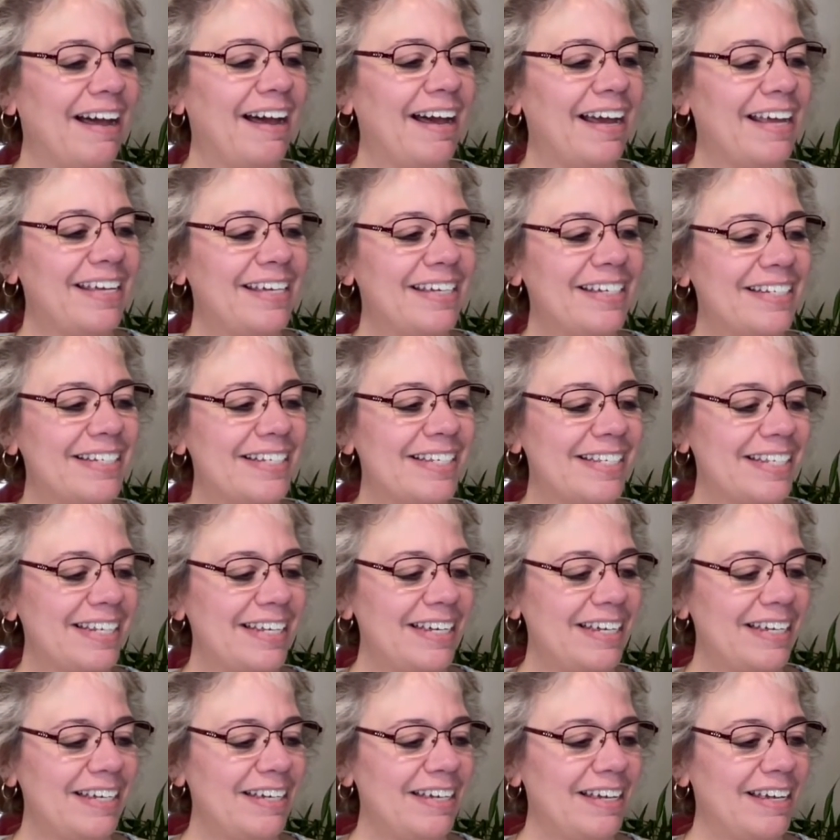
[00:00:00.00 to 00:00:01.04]
I could
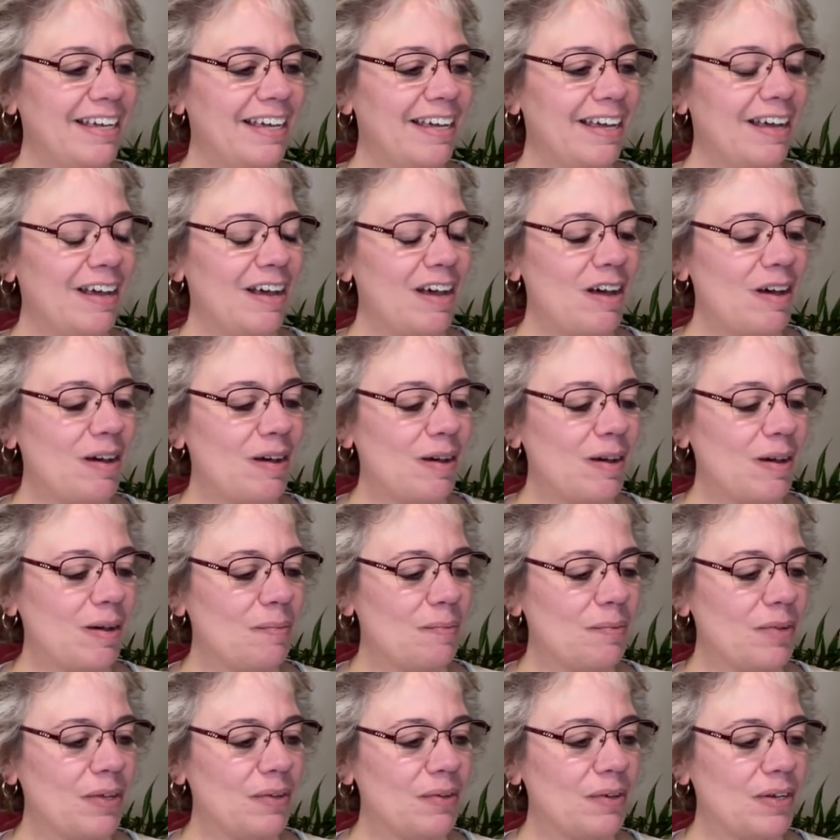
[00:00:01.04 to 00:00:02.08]
see
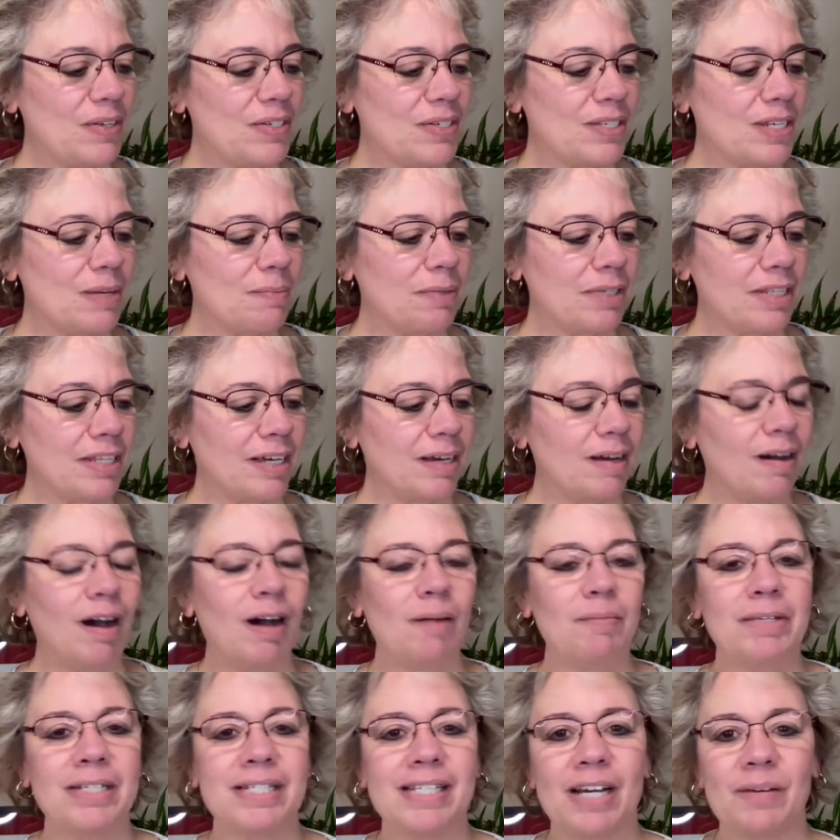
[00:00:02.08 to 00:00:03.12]
some of the
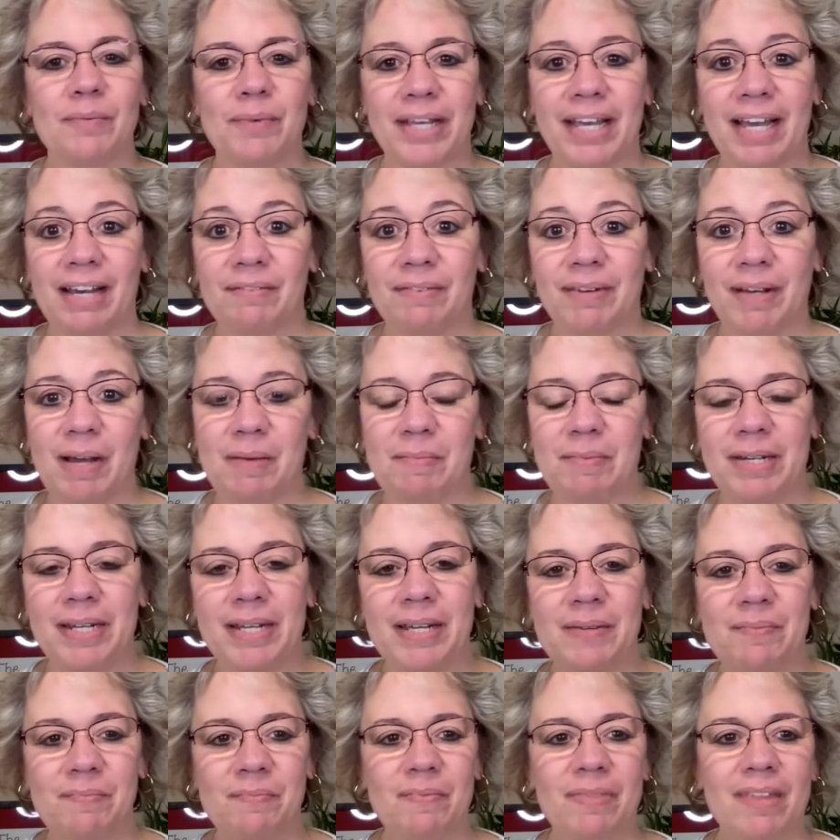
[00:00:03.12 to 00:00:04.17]
comments that we have coming
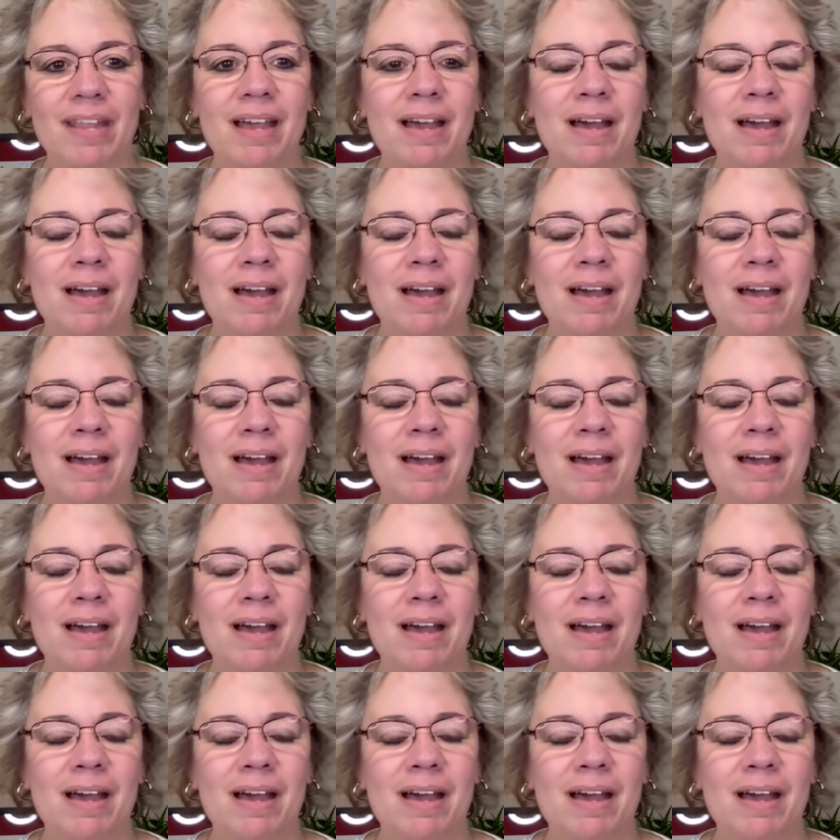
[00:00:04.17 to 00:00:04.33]
in.